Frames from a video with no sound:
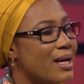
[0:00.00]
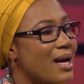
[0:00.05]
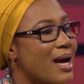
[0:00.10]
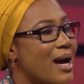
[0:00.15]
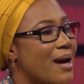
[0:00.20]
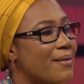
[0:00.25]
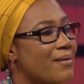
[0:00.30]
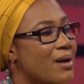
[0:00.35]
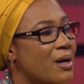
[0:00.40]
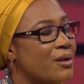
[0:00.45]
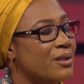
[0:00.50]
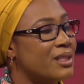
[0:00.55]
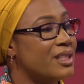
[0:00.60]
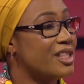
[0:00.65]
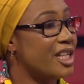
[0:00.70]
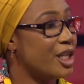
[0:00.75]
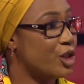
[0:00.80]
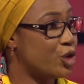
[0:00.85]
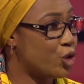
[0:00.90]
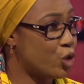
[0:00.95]
around
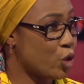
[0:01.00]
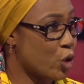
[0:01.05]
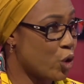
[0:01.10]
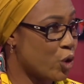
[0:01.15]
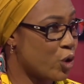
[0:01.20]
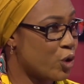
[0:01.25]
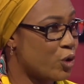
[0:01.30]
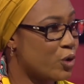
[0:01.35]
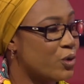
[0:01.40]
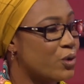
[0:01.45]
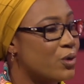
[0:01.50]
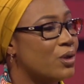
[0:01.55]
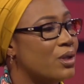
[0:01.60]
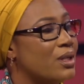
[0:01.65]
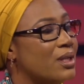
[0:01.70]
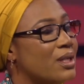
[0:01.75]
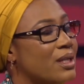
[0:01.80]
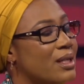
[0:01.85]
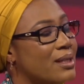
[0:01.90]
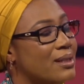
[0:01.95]
the jaw,
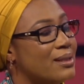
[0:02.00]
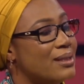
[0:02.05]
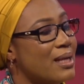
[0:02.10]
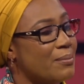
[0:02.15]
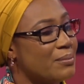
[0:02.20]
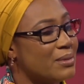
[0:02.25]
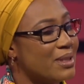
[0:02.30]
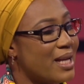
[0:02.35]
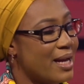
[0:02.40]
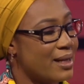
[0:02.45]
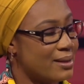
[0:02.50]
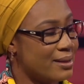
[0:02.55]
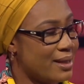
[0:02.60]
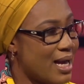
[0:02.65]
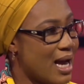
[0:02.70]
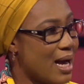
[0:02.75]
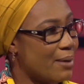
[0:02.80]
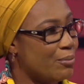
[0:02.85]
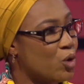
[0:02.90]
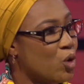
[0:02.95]
sometimes
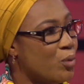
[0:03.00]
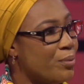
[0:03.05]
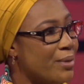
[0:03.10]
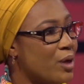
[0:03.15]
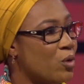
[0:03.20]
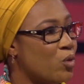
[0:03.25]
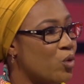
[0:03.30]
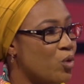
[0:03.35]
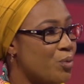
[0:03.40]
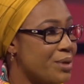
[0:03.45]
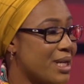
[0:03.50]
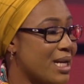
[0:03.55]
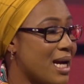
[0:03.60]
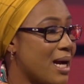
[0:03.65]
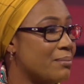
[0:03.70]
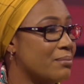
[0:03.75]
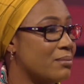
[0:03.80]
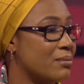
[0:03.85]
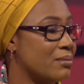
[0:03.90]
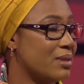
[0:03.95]
the abdomen will
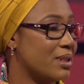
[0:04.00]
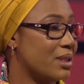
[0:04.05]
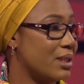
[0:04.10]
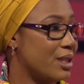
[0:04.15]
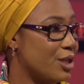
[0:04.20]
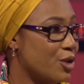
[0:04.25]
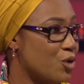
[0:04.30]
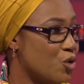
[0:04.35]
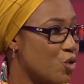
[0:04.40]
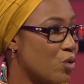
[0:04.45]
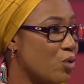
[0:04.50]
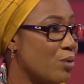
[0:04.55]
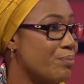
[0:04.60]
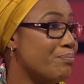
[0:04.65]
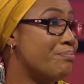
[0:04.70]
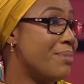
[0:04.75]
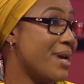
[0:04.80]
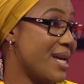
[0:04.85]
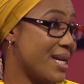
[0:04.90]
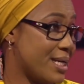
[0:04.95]
become, you know,
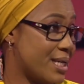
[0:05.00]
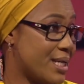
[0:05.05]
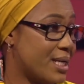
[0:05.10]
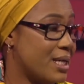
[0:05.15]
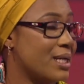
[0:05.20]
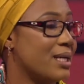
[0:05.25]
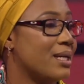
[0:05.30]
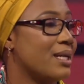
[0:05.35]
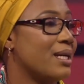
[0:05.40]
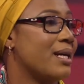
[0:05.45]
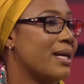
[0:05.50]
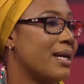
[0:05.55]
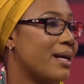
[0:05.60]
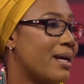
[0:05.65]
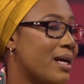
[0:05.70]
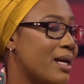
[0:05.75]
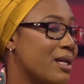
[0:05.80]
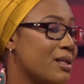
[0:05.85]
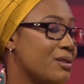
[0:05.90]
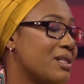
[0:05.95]
big.
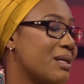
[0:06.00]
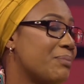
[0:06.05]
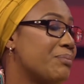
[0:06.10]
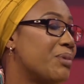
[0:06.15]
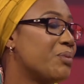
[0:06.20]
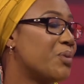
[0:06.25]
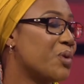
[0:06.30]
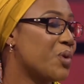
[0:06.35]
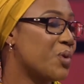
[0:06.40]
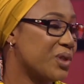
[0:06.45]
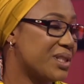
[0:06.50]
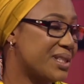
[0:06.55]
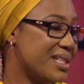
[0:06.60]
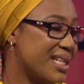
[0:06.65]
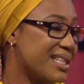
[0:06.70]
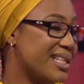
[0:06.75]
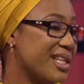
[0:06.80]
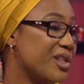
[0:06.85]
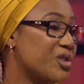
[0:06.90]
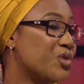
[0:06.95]
So people will
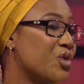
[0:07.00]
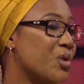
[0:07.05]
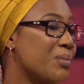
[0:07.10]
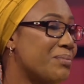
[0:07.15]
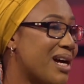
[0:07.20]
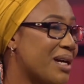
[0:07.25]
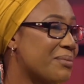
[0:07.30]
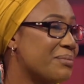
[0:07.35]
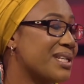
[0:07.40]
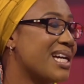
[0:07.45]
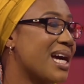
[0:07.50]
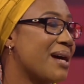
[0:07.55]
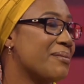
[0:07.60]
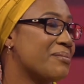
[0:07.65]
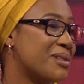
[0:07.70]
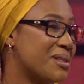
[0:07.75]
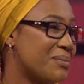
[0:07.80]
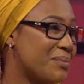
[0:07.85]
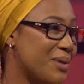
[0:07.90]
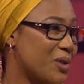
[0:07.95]
say the stomach
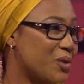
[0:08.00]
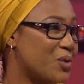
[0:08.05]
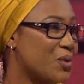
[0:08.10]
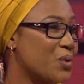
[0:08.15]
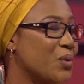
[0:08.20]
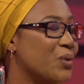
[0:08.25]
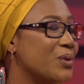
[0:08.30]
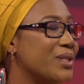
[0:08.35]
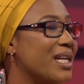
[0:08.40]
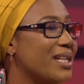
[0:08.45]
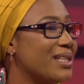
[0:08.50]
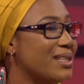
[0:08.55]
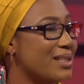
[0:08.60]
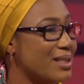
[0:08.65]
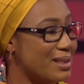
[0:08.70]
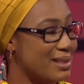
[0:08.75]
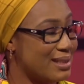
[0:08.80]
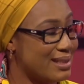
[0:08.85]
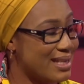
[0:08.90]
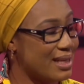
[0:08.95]
becomes big, so
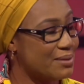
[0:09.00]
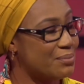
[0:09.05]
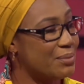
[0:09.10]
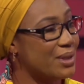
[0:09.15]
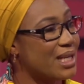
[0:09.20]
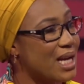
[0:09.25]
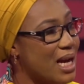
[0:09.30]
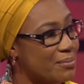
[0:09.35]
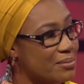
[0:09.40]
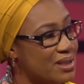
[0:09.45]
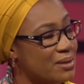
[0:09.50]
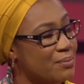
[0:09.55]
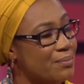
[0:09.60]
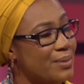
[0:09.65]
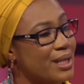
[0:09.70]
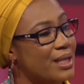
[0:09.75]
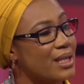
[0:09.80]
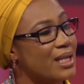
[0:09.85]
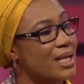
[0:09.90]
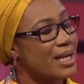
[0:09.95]
that becomes
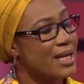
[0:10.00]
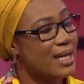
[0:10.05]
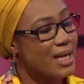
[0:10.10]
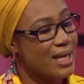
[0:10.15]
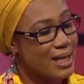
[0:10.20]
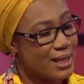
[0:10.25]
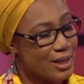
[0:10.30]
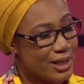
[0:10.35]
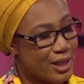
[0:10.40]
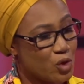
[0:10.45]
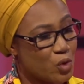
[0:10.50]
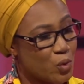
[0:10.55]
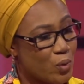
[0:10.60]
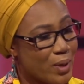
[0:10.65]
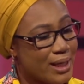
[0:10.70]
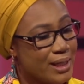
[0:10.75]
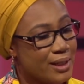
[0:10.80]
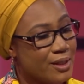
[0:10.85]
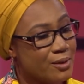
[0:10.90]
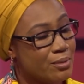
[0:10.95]
big. The
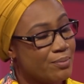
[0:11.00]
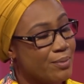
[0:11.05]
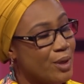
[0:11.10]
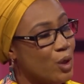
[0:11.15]
swellings may